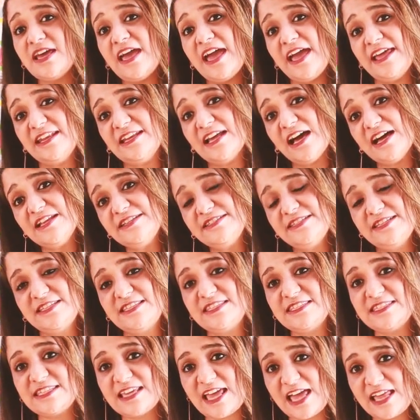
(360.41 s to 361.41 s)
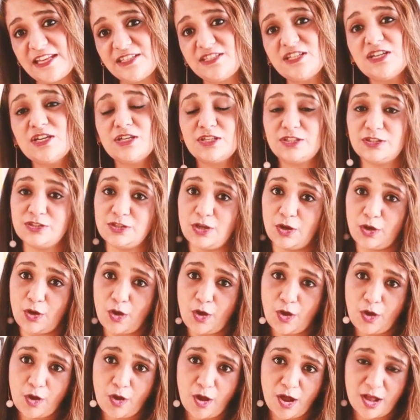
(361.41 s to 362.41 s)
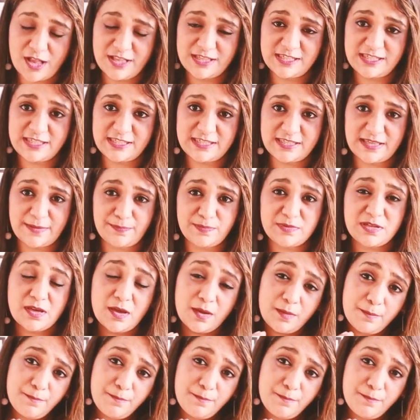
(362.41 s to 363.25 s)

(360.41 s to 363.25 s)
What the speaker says: and understand the concept